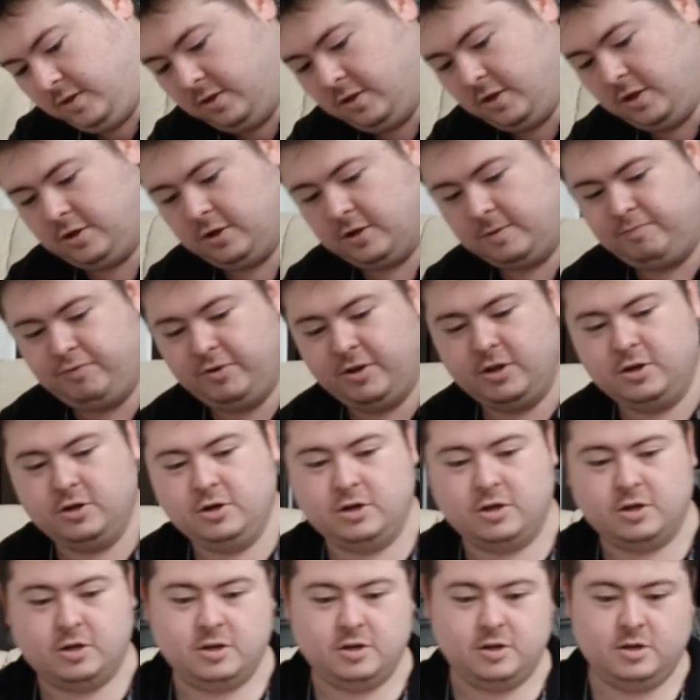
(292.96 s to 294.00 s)
This looks pretty
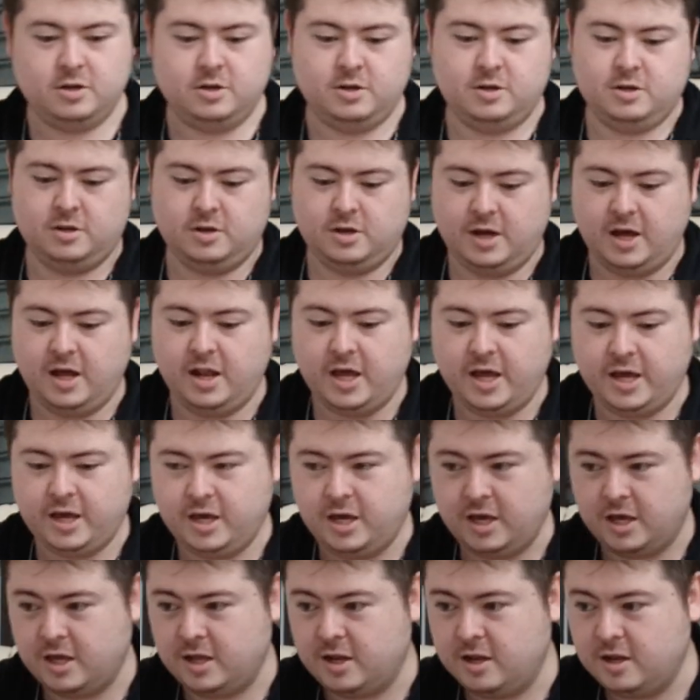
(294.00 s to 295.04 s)
good. I
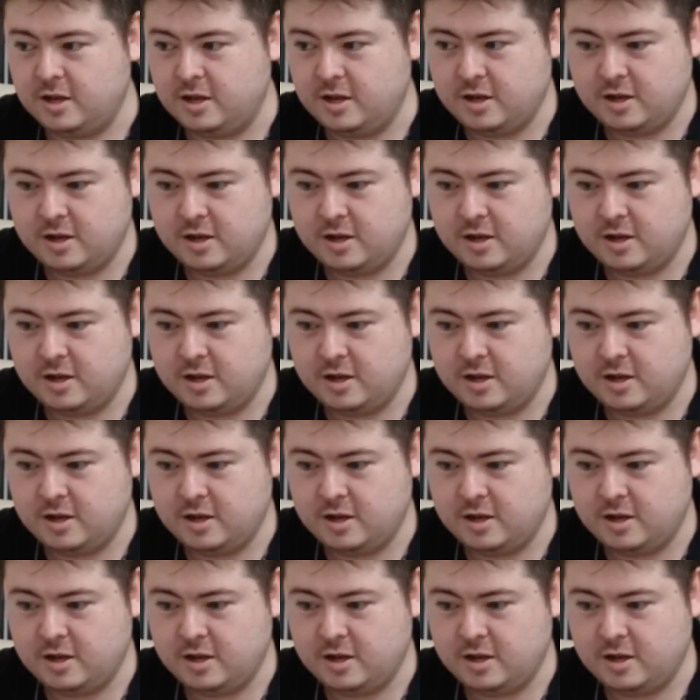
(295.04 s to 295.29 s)
like it.